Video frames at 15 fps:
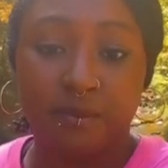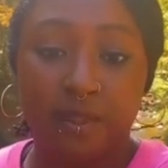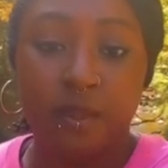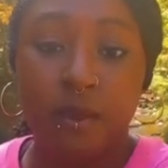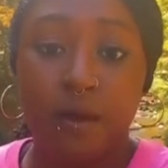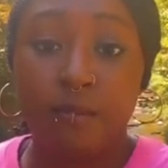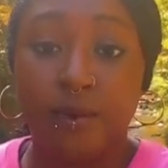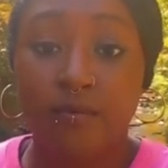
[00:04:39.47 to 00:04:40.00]

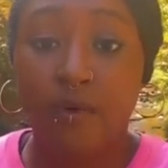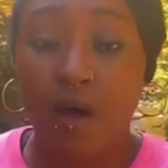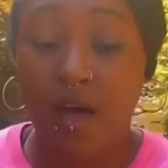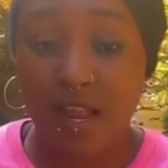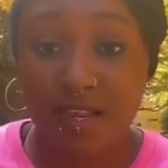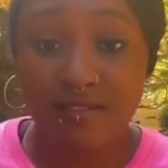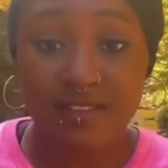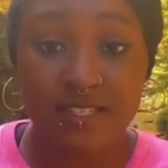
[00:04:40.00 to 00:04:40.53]
But all
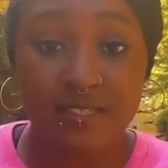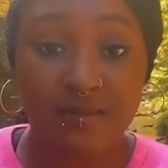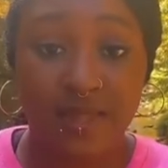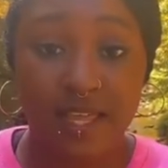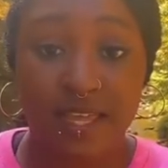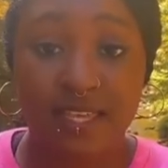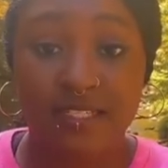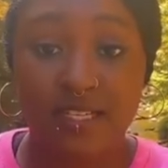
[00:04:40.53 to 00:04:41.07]
of these
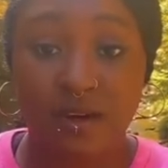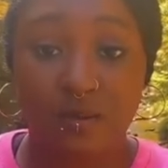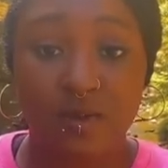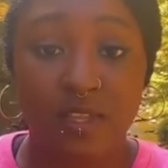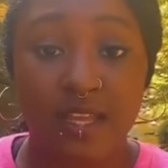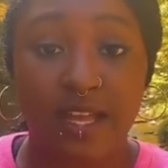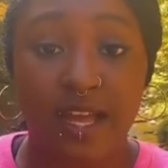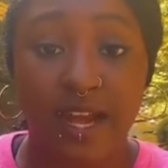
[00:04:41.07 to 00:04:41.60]
blankets are
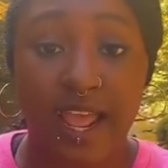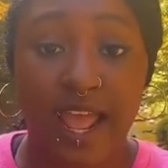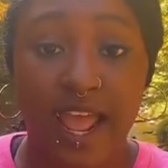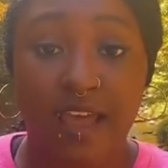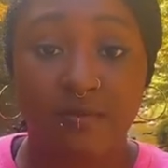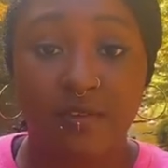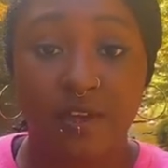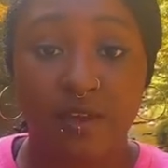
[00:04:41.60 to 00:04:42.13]
really gonna
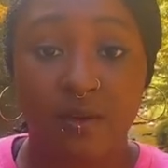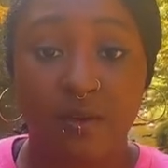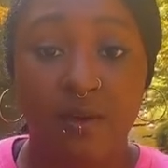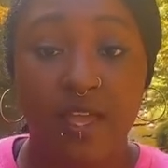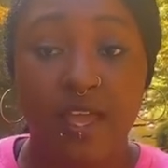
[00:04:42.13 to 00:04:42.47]
have you